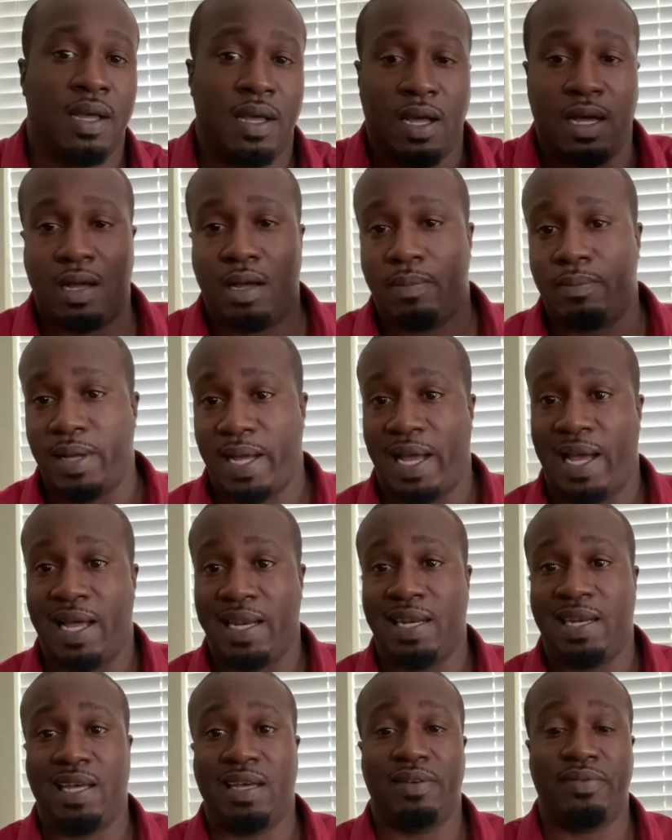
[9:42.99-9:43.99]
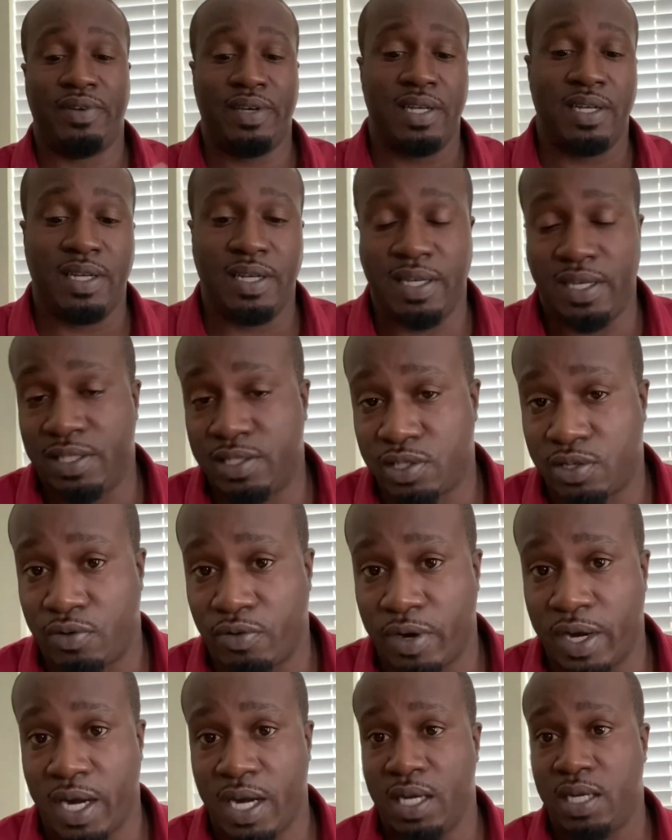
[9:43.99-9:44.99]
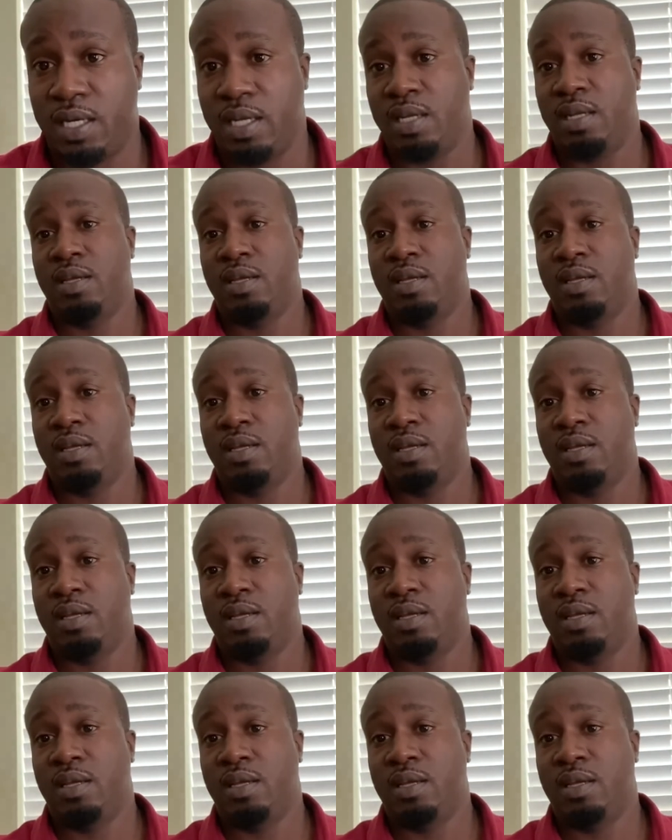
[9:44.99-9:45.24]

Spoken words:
I love it. It's great.